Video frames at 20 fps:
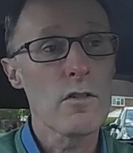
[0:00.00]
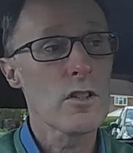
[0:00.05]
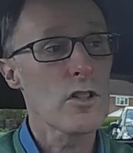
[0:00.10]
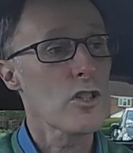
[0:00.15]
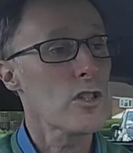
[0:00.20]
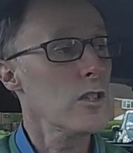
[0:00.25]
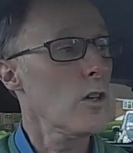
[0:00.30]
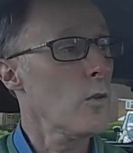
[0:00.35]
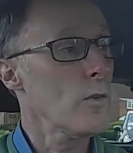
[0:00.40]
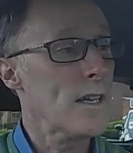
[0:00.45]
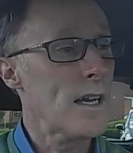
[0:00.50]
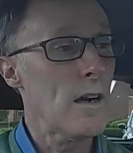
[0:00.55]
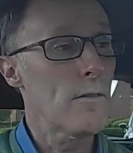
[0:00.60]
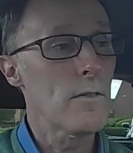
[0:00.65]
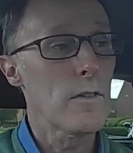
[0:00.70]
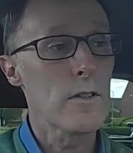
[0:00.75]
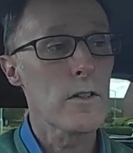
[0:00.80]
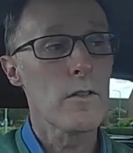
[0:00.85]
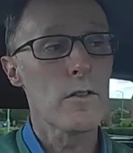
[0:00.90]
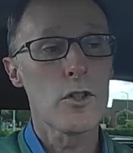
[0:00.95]
to slow down for
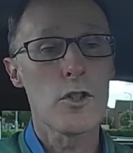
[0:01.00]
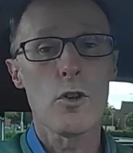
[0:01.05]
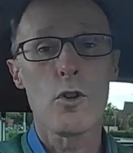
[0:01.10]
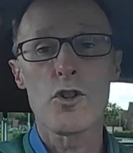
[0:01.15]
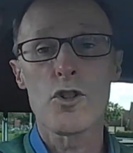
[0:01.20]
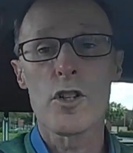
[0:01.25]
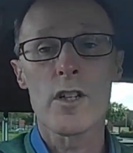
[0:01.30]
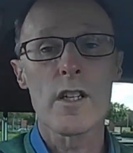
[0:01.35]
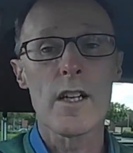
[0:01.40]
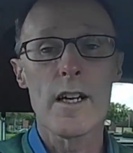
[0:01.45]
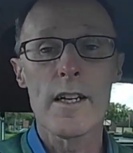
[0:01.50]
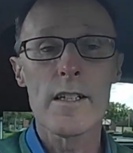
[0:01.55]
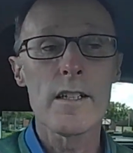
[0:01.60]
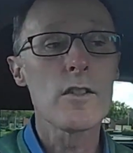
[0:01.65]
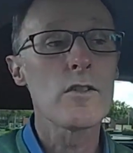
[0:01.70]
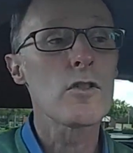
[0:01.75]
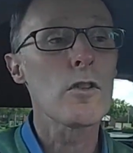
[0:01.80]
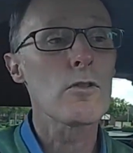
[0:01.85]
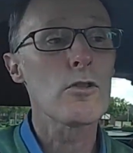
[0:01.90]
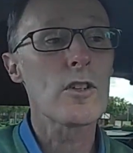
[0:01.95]
the junction line,
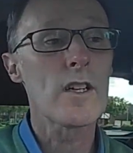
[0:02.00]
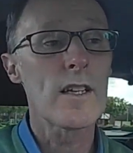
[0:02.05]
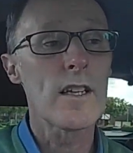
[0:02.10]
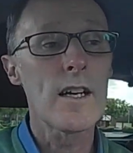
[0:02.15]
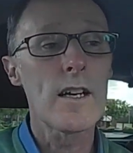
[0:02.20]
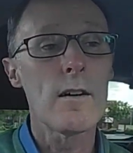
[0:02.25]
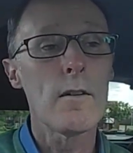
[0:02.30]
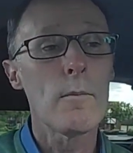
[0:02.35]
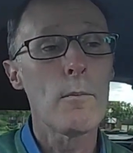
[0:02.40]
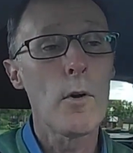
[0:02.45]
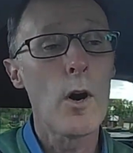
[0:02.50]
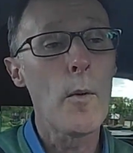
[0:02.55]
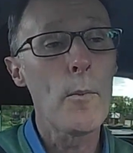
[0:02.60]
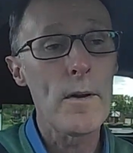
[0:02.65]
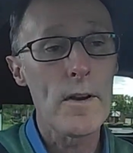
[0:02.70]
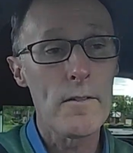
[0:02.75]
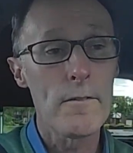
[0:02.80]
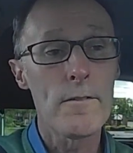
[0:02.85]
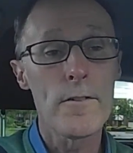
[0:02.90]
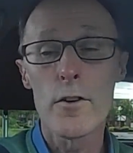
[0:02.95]
so look at that, pop it
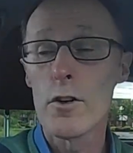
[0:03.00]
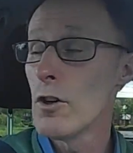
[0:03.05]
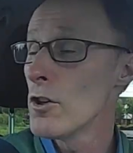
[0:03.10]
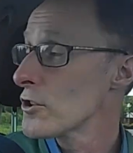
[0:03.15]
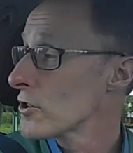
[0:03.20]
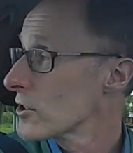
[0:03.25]
in first,